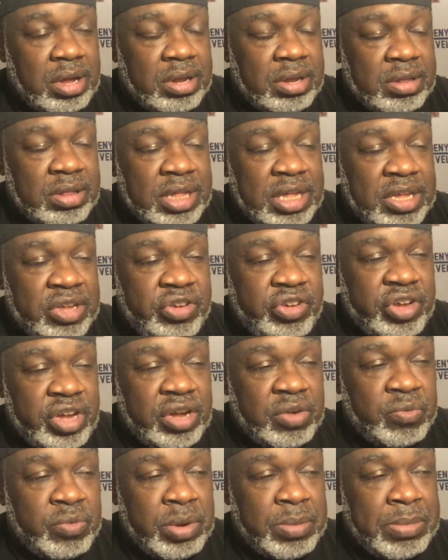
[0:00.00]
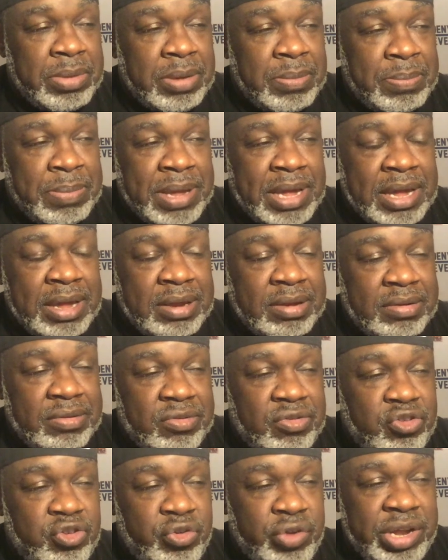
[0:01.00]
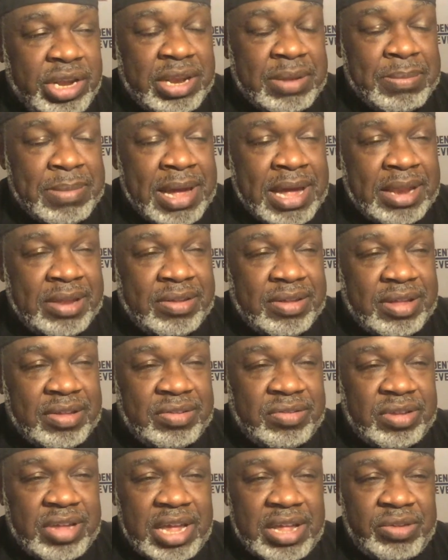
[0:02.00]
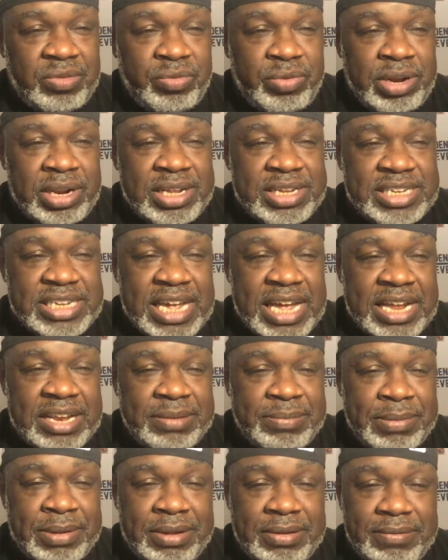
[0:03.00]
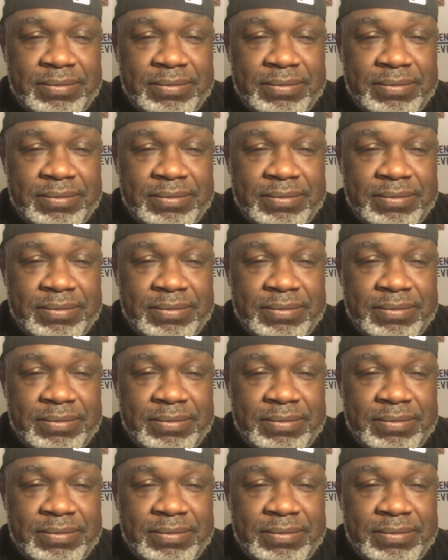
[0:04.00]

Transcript: these young women are being treated, man. It's really sad to me.